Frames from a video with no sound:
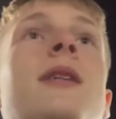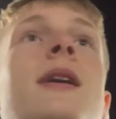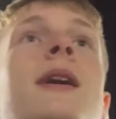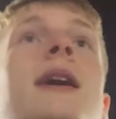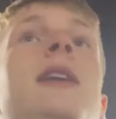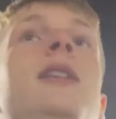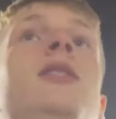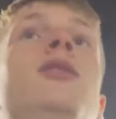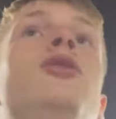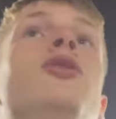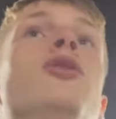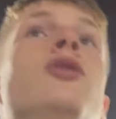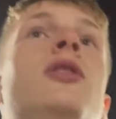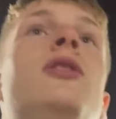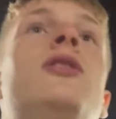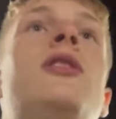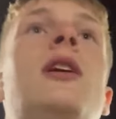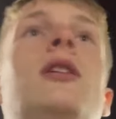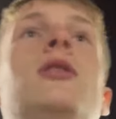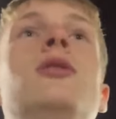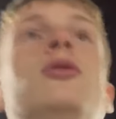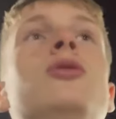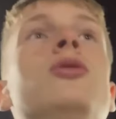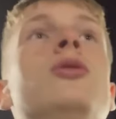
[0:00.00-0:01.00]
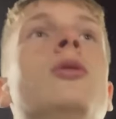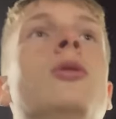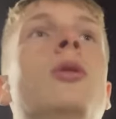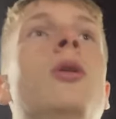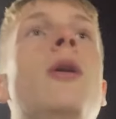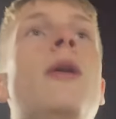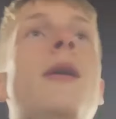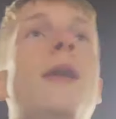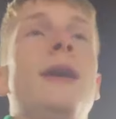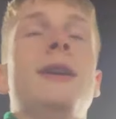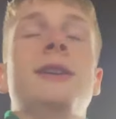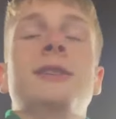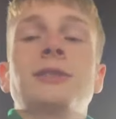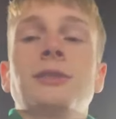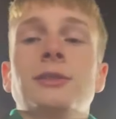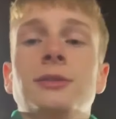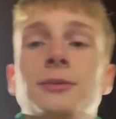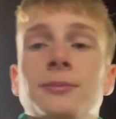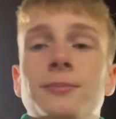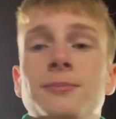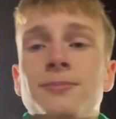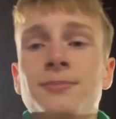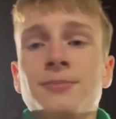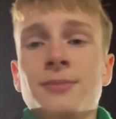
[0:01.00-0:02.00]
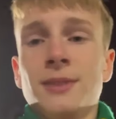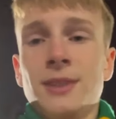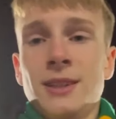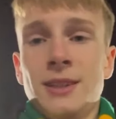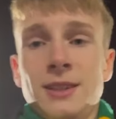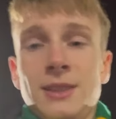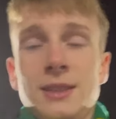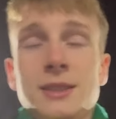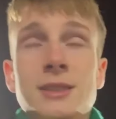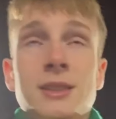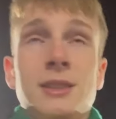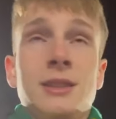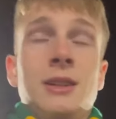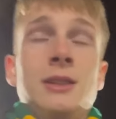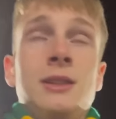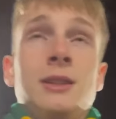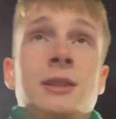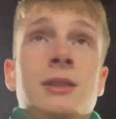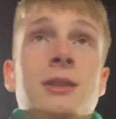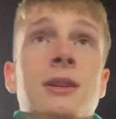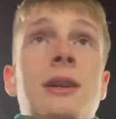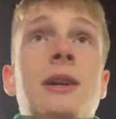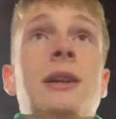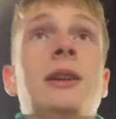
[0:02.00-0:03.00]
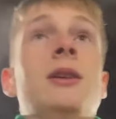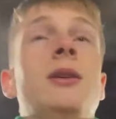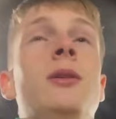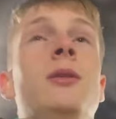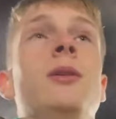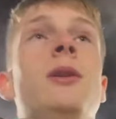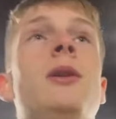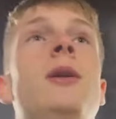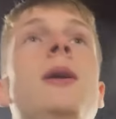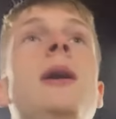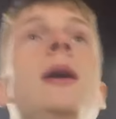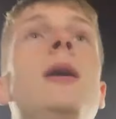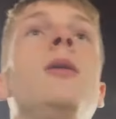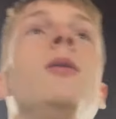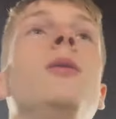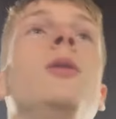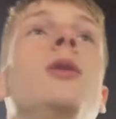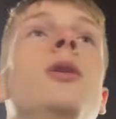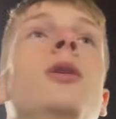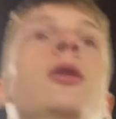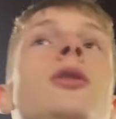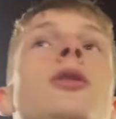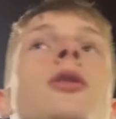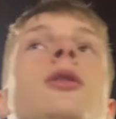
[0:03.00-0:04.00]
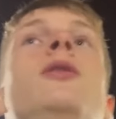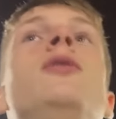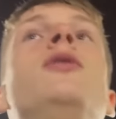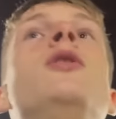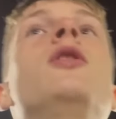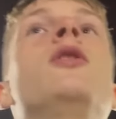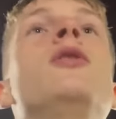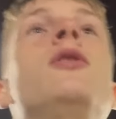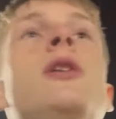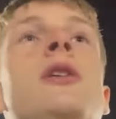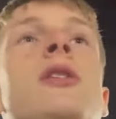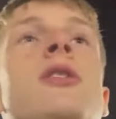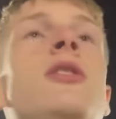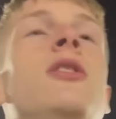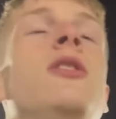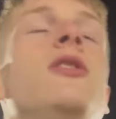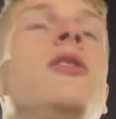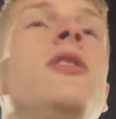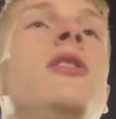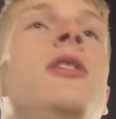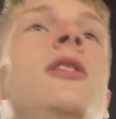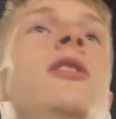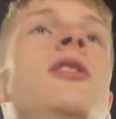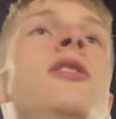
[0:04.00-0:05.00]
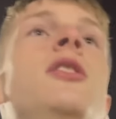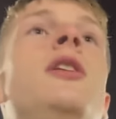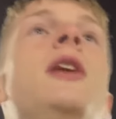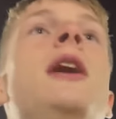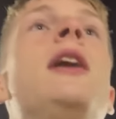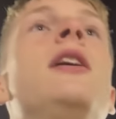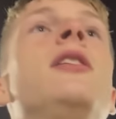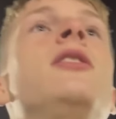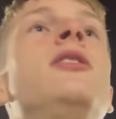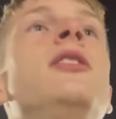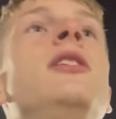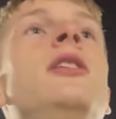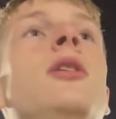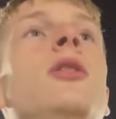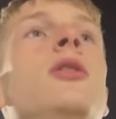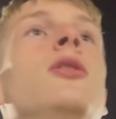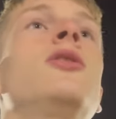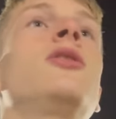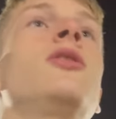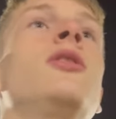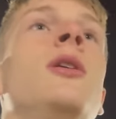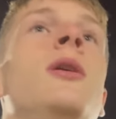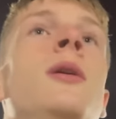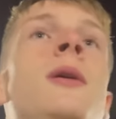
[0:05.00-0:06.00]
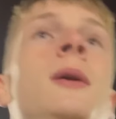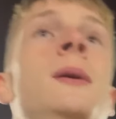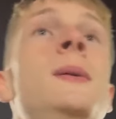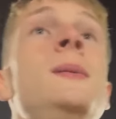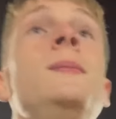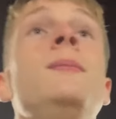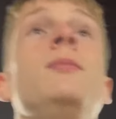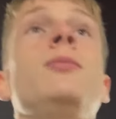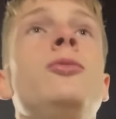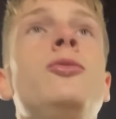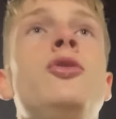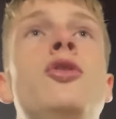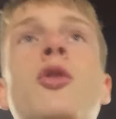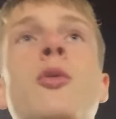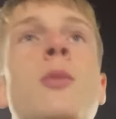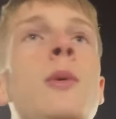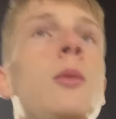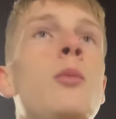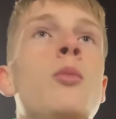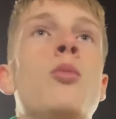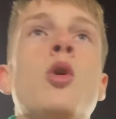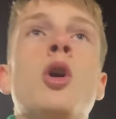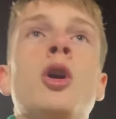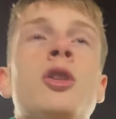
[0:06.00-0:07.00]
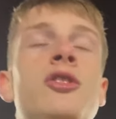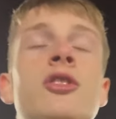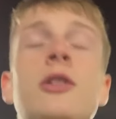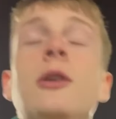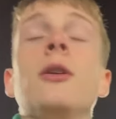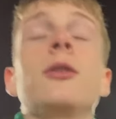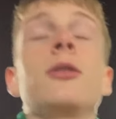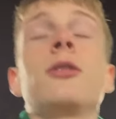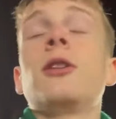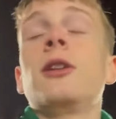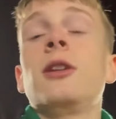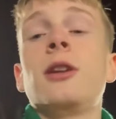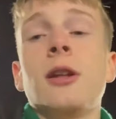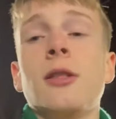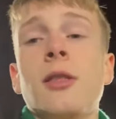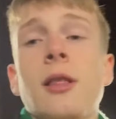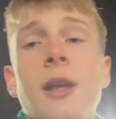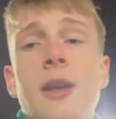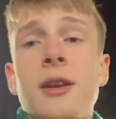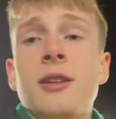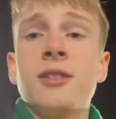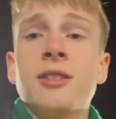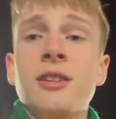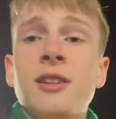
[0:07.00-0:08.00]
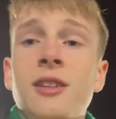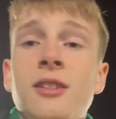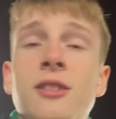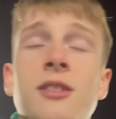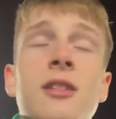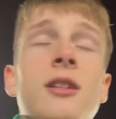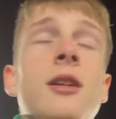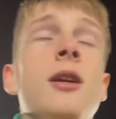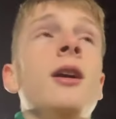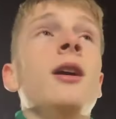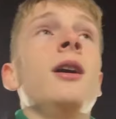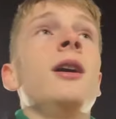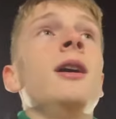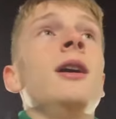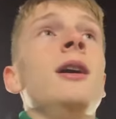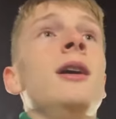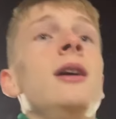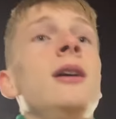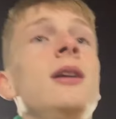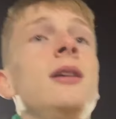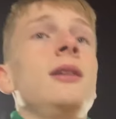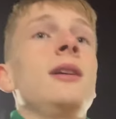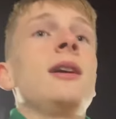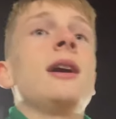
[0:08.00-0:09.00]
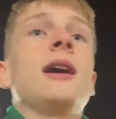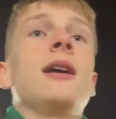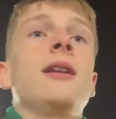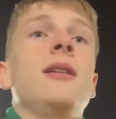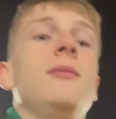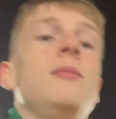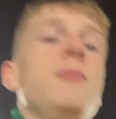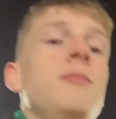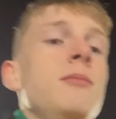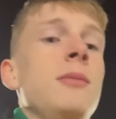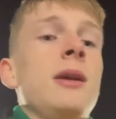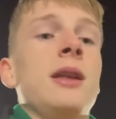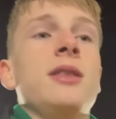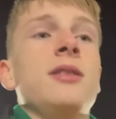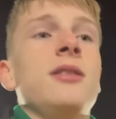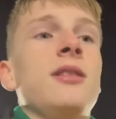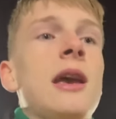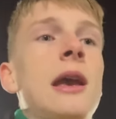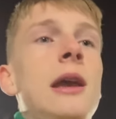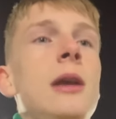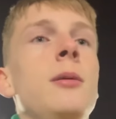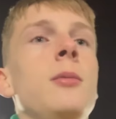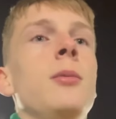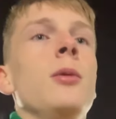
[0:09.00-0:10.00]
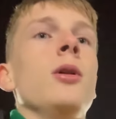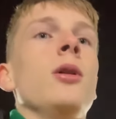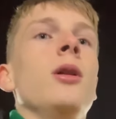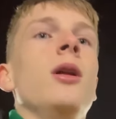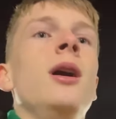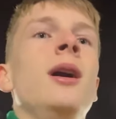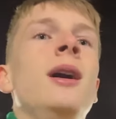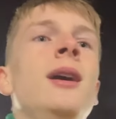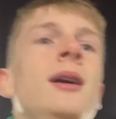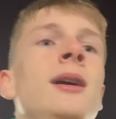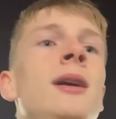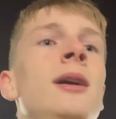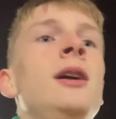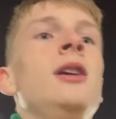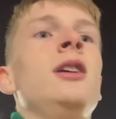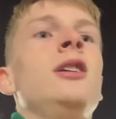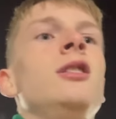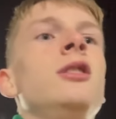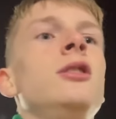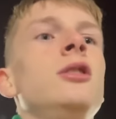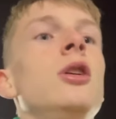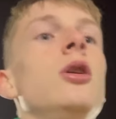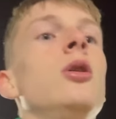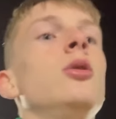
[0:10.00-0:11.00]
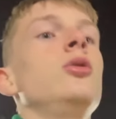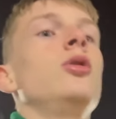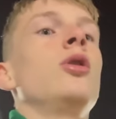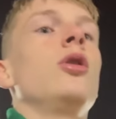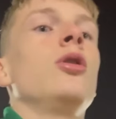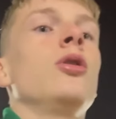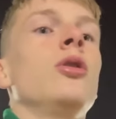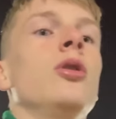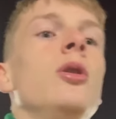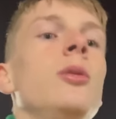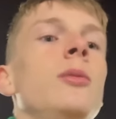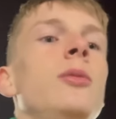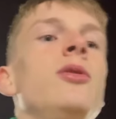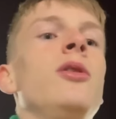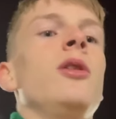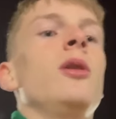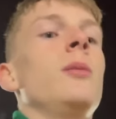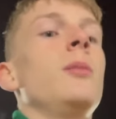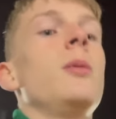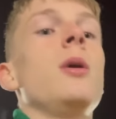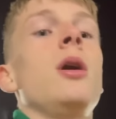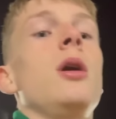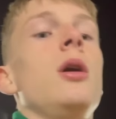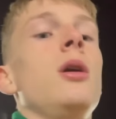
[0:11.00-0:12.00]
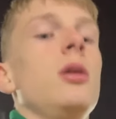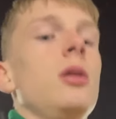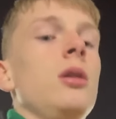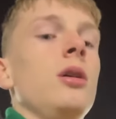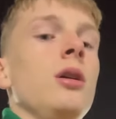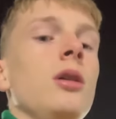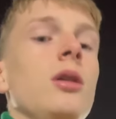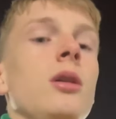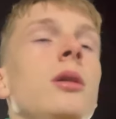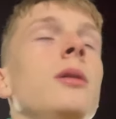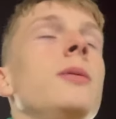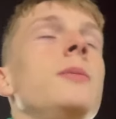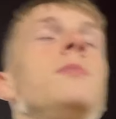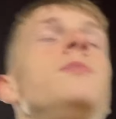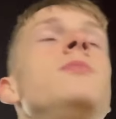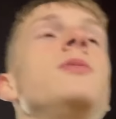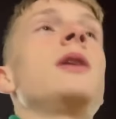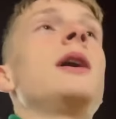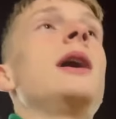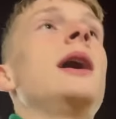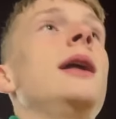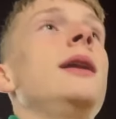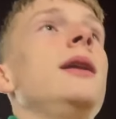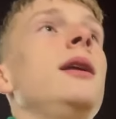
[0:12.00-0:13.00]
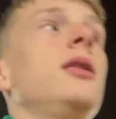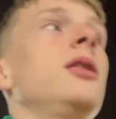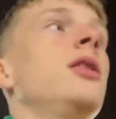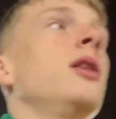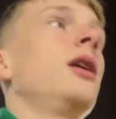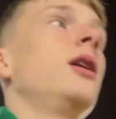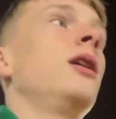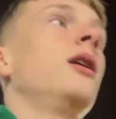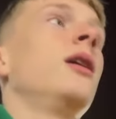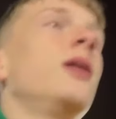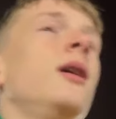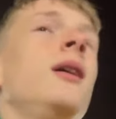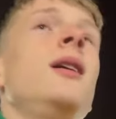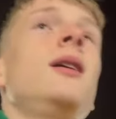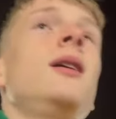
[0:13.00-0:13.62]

injury central, and I don't know how we're going to do for the rest of the season. I see us doing what Chelsea did last season and getting mid-table no Europe football or anything,